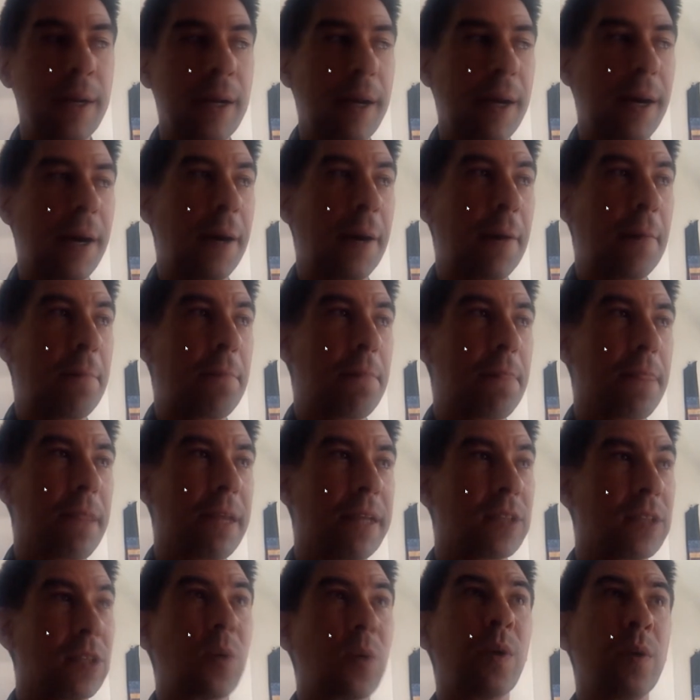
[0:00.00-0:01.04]

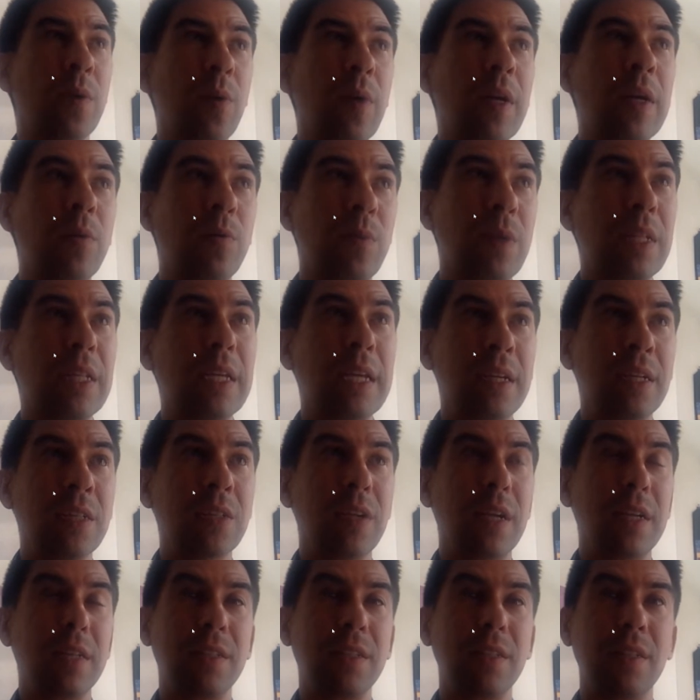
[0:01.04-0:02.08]
And so we're really
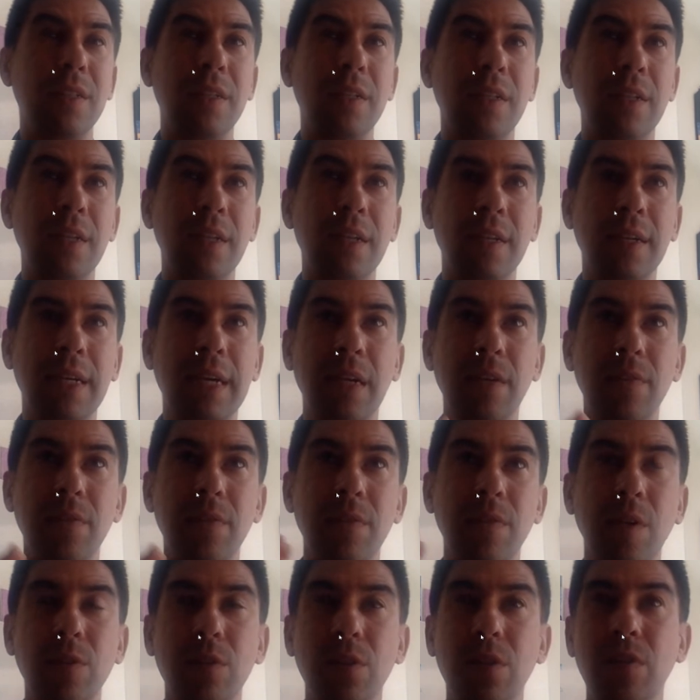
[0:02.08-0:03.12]
interested in kind of
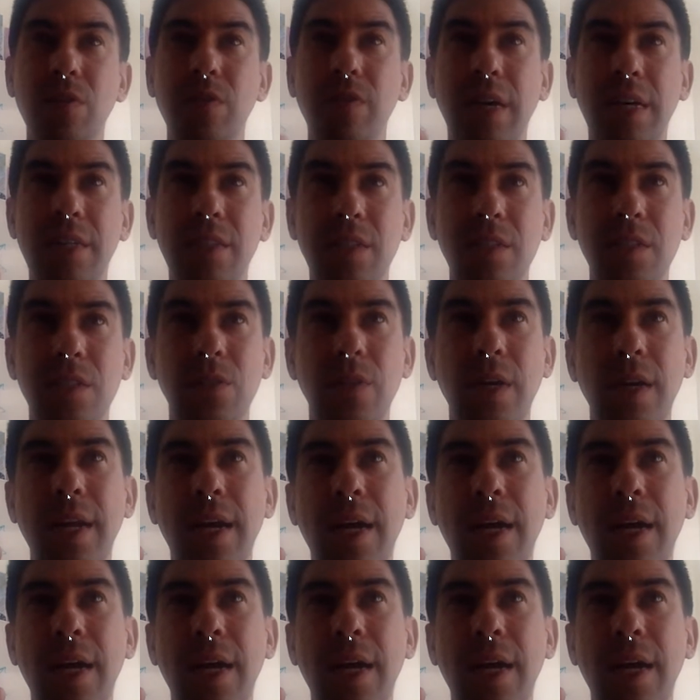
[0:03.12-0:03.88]
those two facets, right?